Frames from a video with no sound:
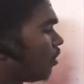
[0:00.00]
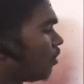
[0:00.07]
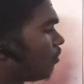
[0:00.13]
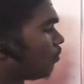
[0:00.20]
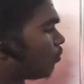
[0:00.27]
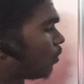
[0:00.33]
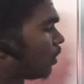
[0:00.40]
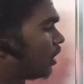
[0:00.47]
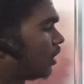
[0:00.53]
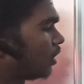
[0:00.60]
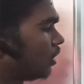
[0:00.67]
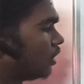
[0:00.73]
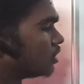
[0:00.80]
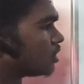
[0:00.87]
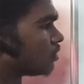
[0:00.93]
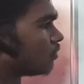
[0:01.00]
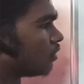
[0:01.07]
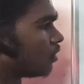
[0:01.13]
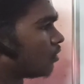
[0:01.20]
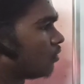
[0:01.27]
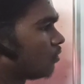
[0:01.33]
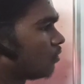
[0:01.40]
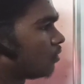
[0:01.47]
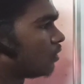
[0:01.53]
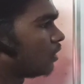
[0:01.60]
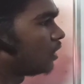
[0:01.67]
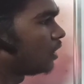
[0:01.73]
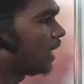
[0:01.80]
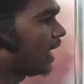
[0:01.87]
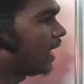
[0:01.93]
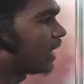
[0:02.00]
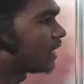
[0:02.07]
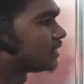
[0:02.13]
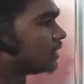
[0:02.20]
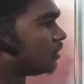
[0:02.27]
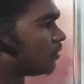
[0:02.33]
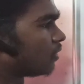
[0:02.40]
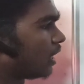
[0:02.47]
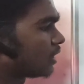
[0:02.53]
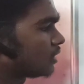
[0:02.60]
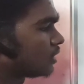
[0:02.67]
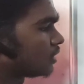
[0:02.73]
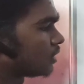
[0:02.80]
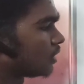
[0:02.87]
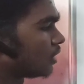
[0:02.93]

1 is equal to ax into x,